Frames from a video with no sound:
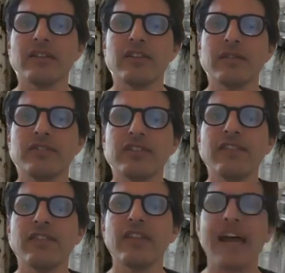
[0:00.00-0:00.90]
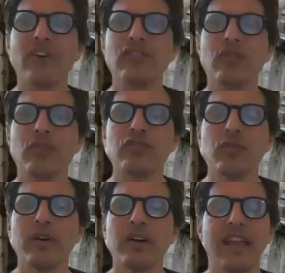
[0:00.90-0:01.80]
safe in the household?
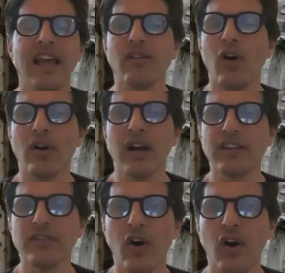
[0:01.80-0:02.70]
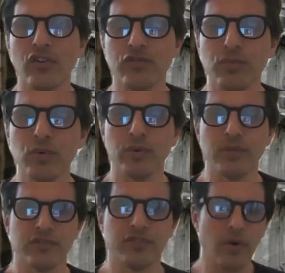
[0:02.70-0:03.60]
So they had all kinds of harsh
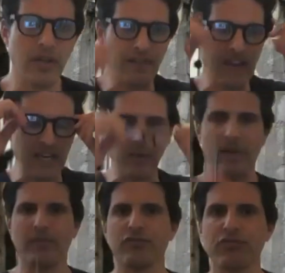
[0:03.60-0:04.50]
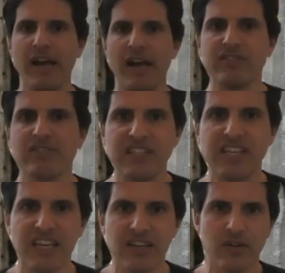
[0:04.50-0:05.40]
rules. So if anyone ever tries to
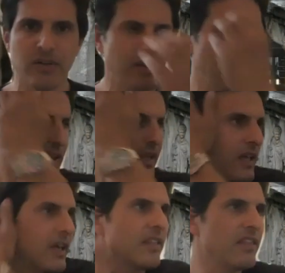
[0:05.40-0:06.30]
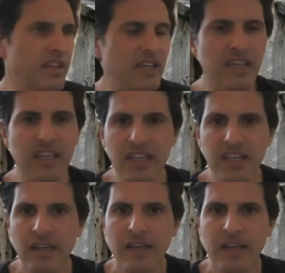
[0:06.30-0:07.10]
kill the